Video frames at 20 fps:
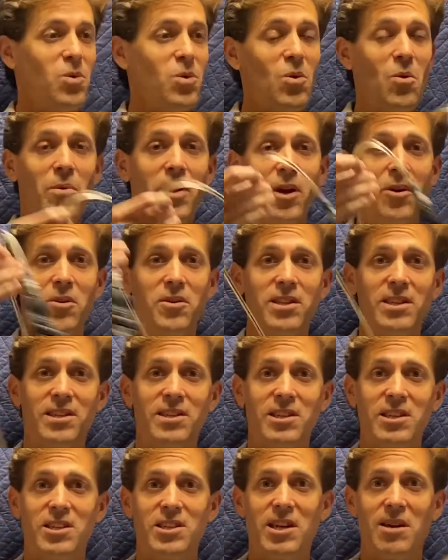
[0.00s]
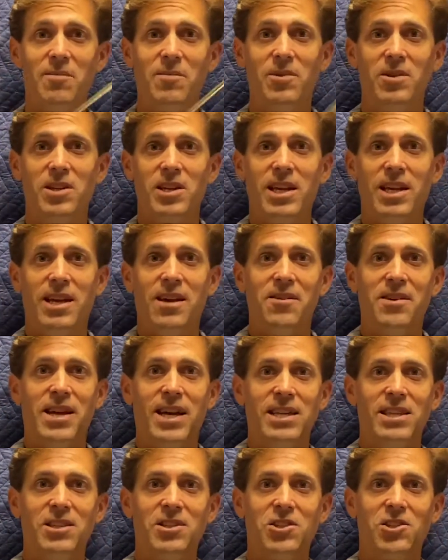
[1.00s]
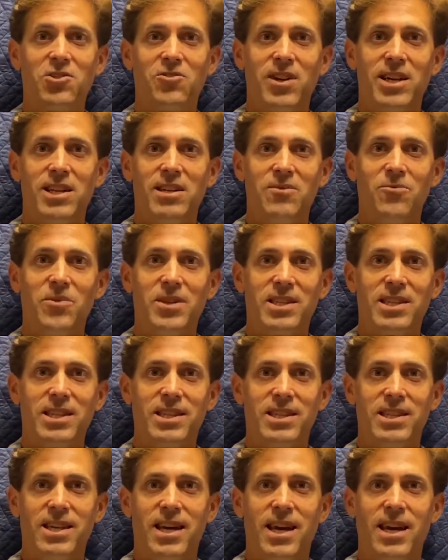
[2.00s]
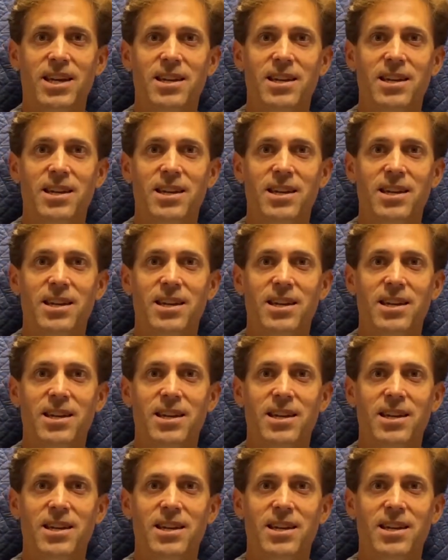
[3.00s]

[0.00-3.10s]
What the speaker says: When I hold this leash up, look at how nice and straight it wants to stay.